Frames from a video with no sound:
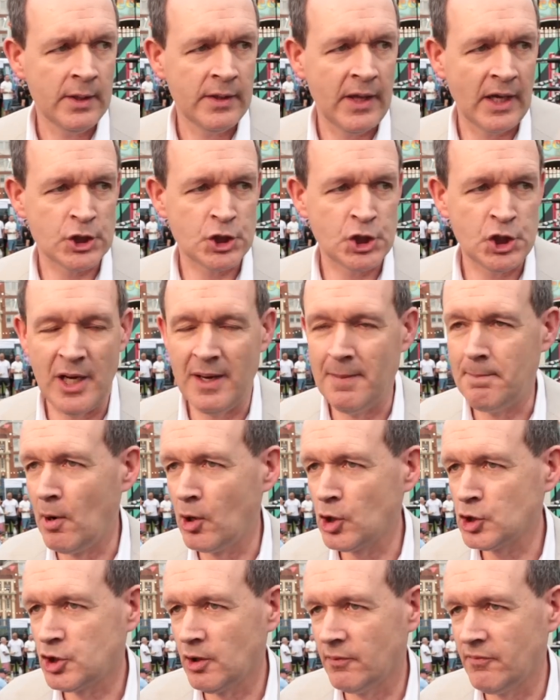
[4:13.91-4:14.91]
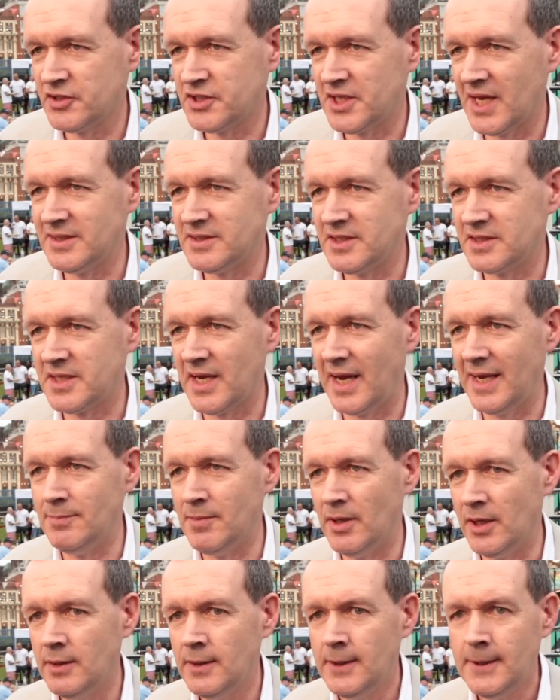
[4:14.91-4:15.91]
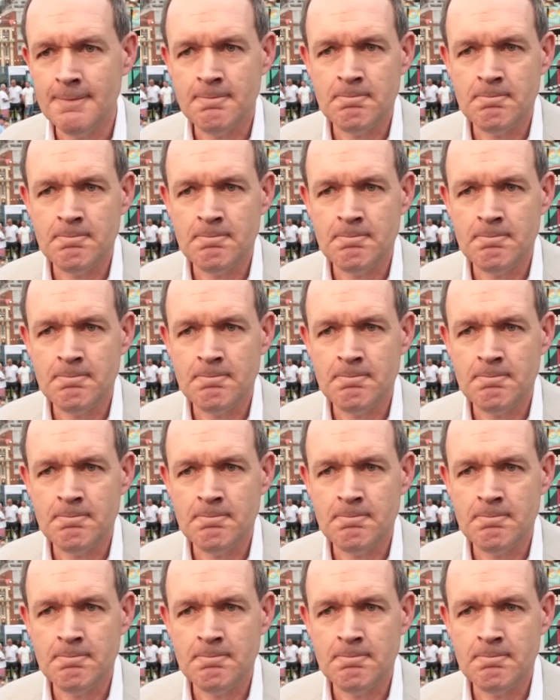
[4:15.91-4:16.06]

that sheer box office entertainment.